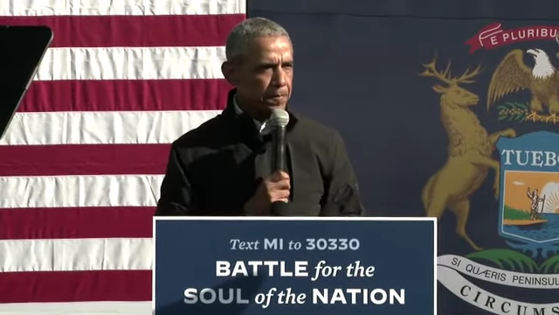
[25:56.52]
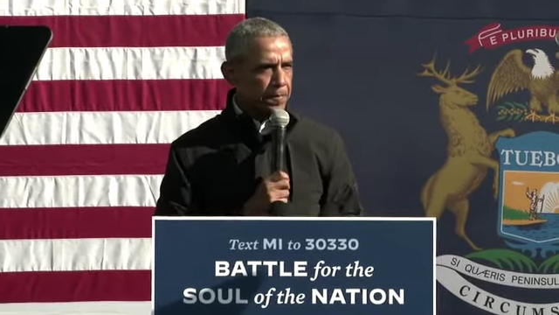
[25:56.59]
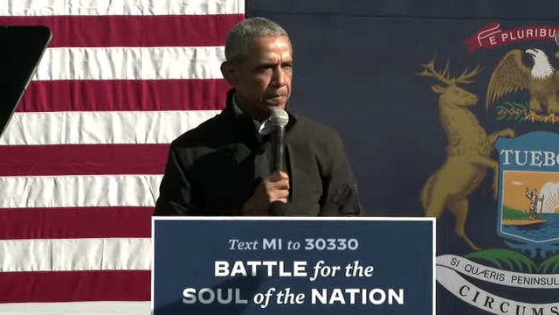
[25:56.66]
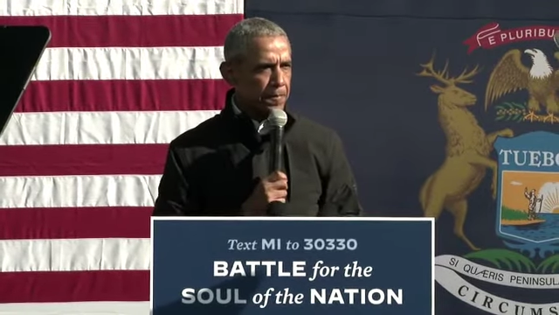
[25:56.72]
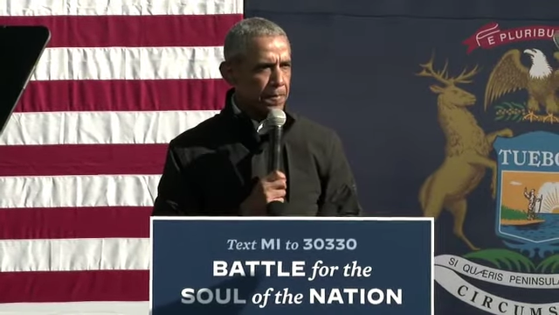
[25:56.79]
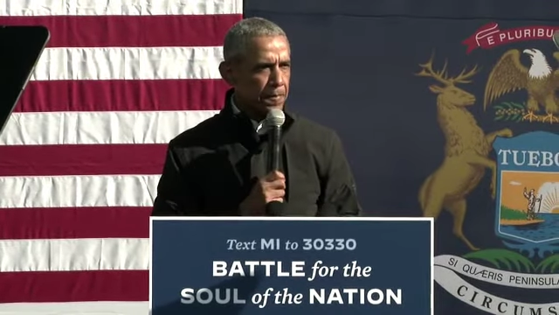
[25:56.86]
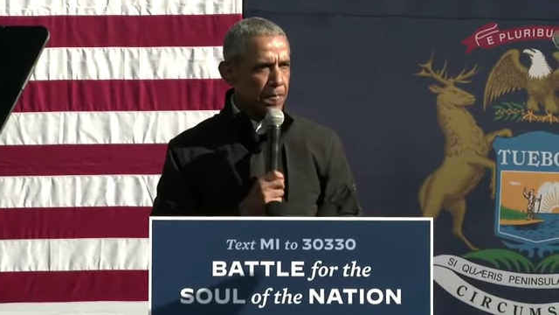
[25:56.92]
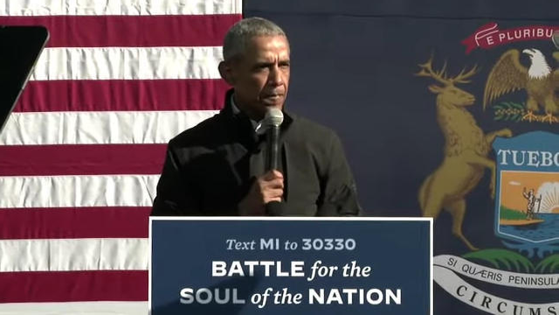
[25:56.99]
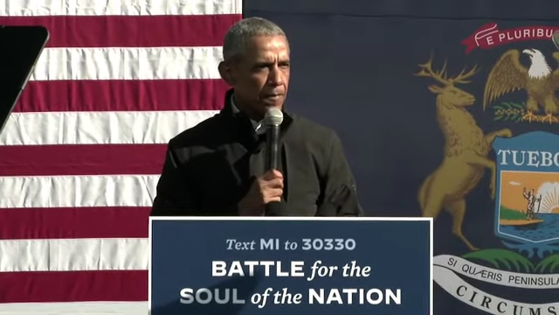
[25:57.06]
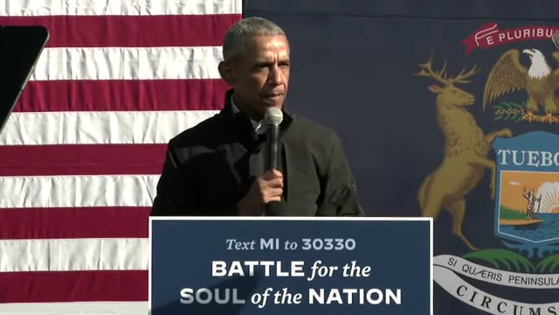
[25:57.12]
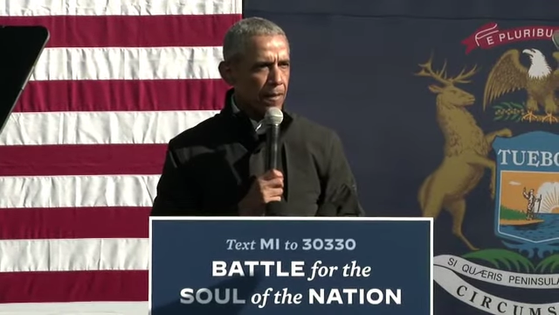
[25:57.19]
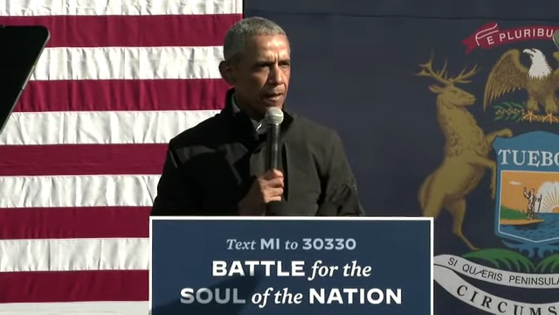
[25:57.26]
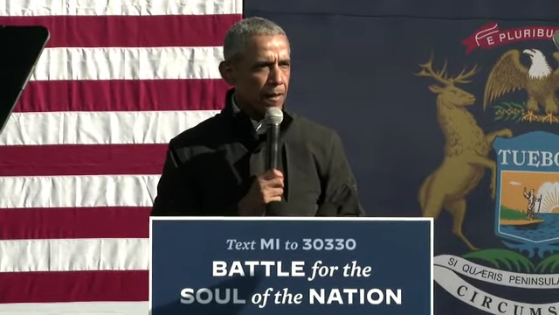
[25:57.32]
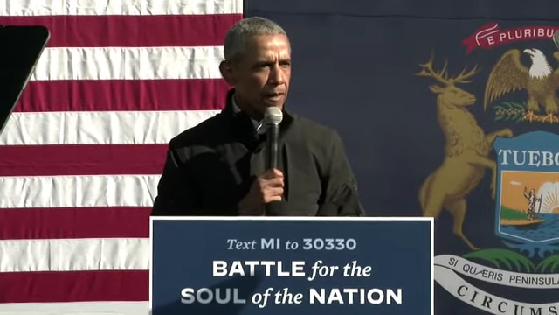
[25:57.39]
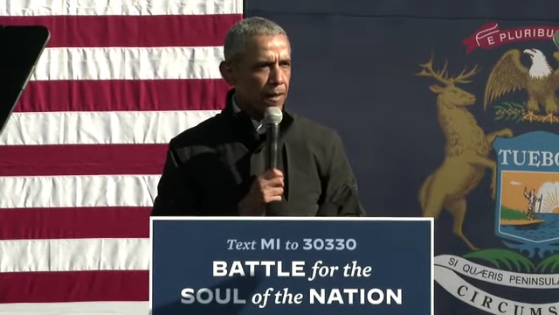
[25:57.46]

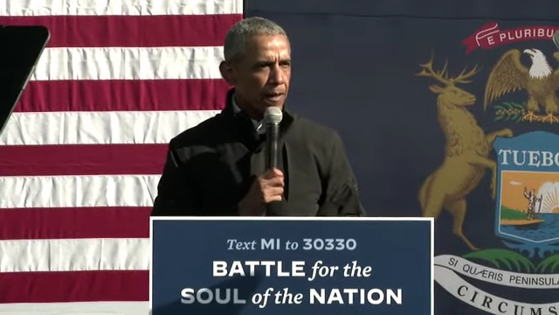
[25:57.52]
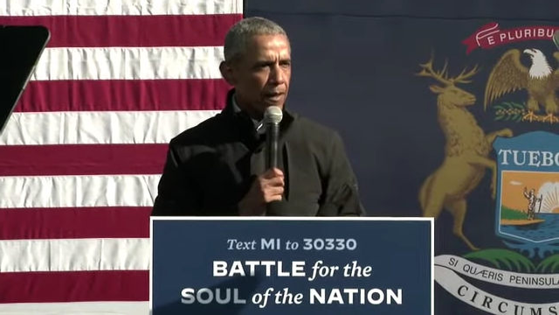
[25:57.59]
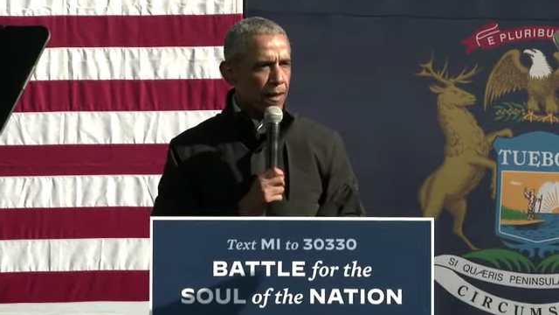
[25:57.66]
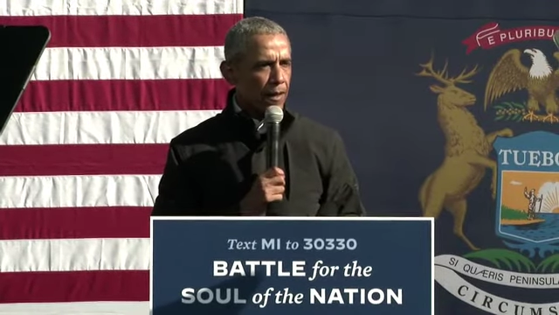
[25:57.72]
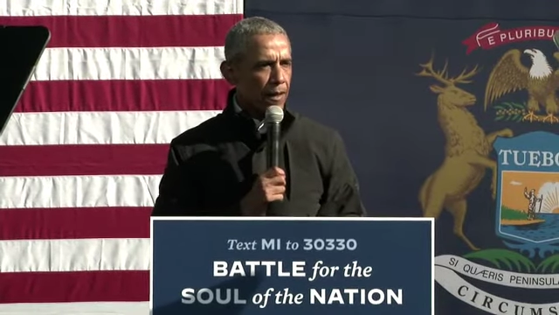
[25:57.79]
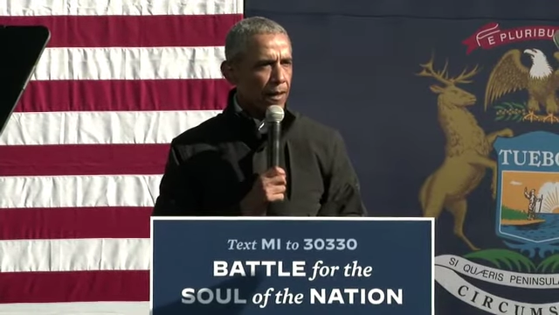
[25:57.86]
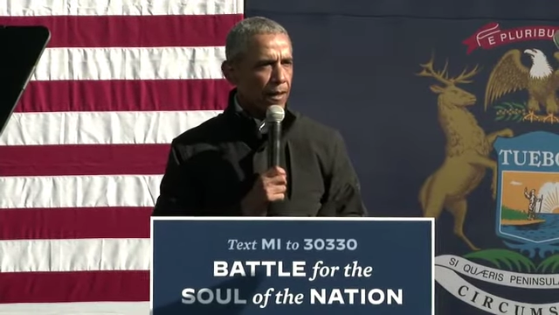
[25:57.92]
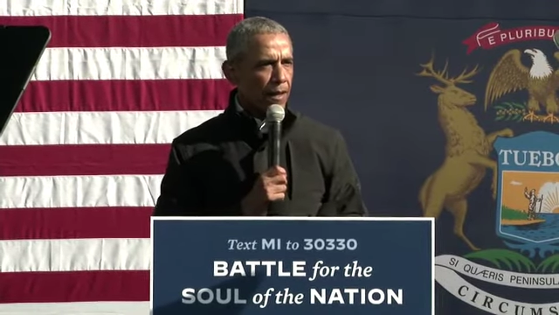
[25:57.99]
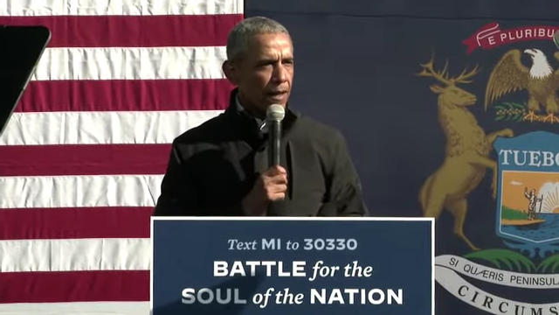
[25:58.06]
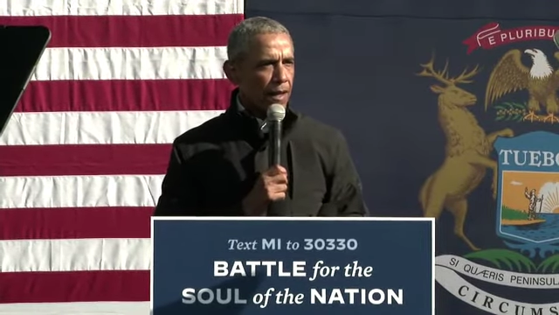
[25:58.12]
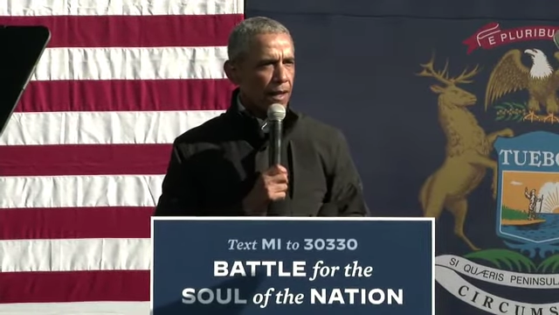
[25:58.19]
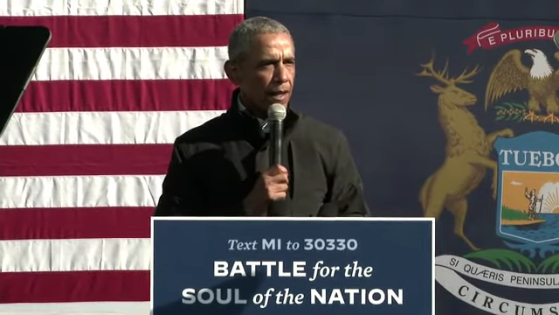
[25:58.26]
Nothing is said.